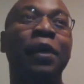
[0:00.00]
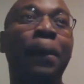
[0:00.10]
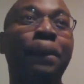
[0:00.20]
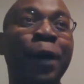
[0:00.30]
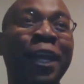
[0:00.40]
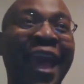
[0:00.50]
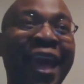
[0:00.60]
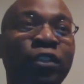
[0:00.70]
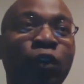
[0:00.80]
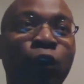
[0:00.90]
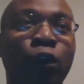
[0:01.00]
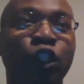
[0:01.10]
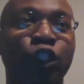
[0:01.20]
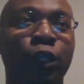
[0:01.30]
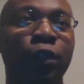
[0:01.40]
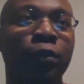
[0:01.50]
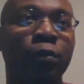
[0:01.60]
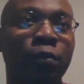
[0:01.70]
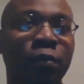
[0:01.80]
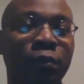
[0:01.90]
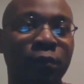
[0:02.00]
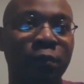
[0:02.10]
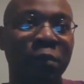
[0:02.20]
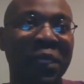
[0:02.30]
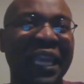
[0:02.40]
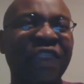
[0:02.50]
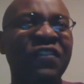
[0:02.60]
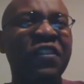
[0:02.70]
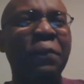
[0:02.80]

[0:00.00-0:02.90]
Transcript: But as a Christian, even